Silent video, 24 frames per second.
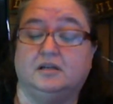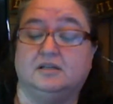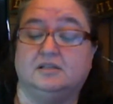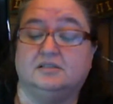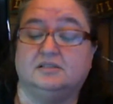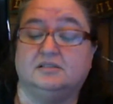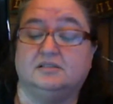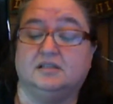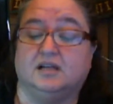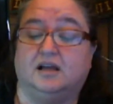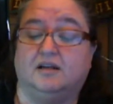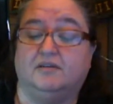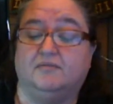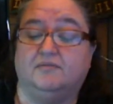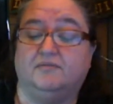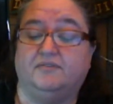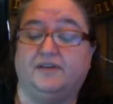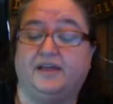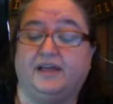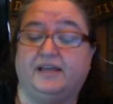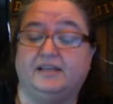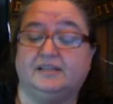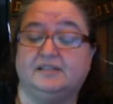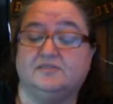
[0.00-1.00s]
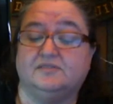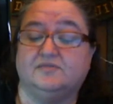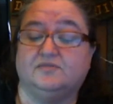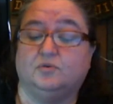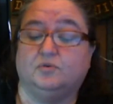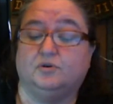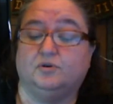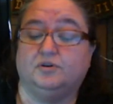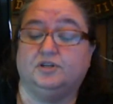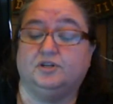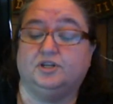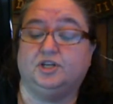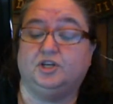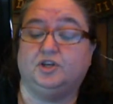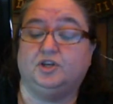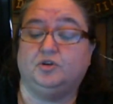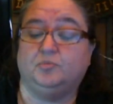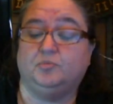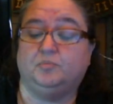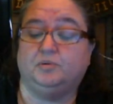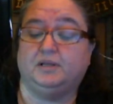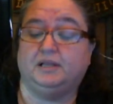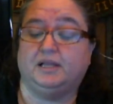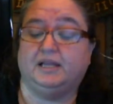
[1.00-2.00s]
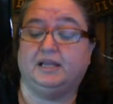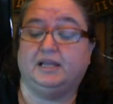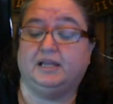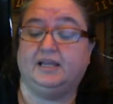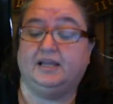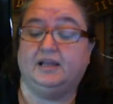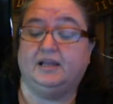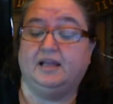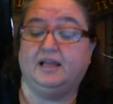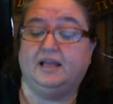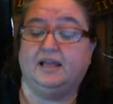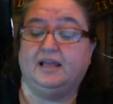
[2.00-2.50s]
Stop, fast, forward, cue, play,